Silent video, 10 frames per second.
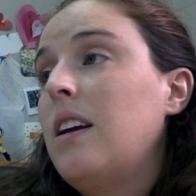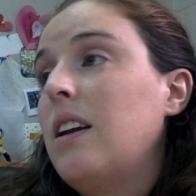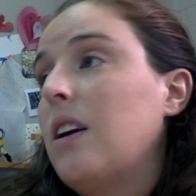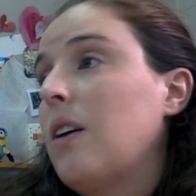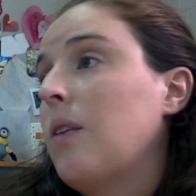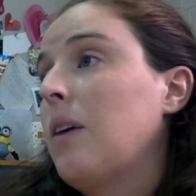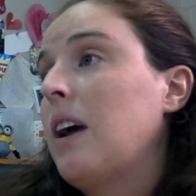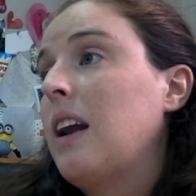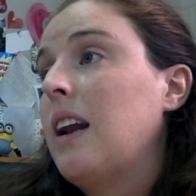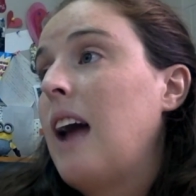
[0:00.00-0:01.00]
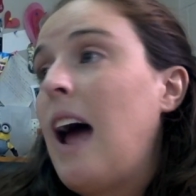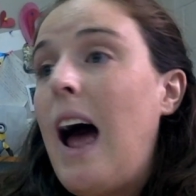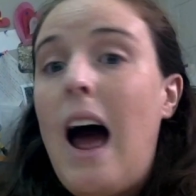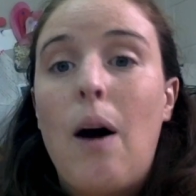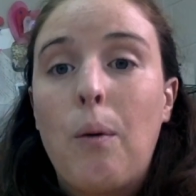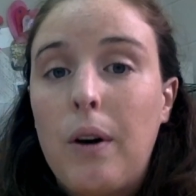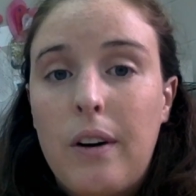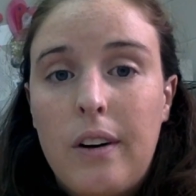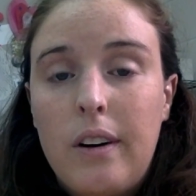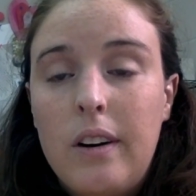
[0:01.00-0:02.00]
an
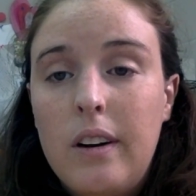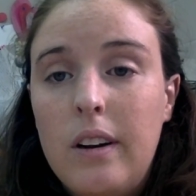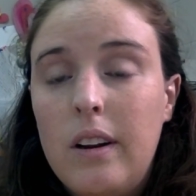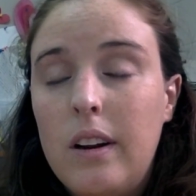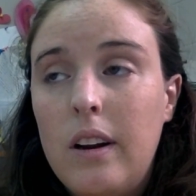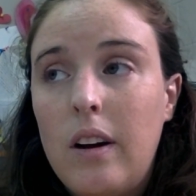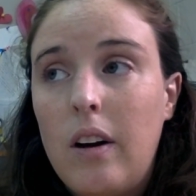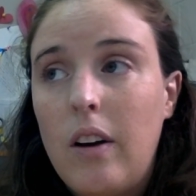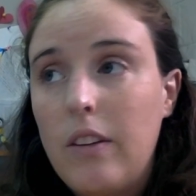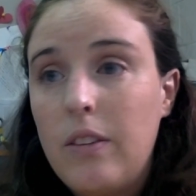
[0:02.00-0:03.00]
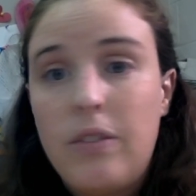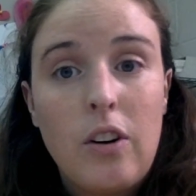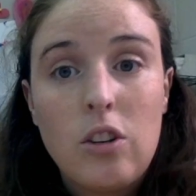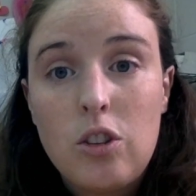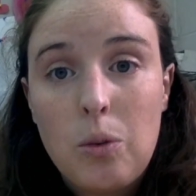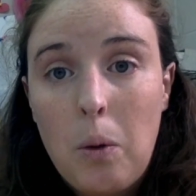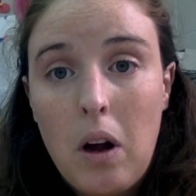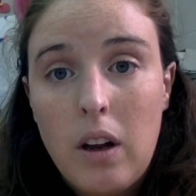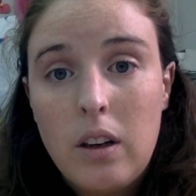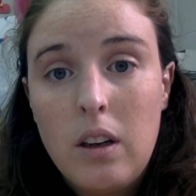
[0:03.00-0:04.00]
hour on the first
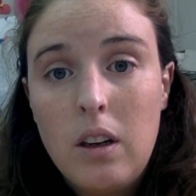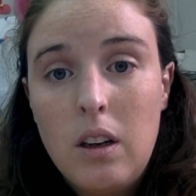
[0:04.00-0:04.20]
one,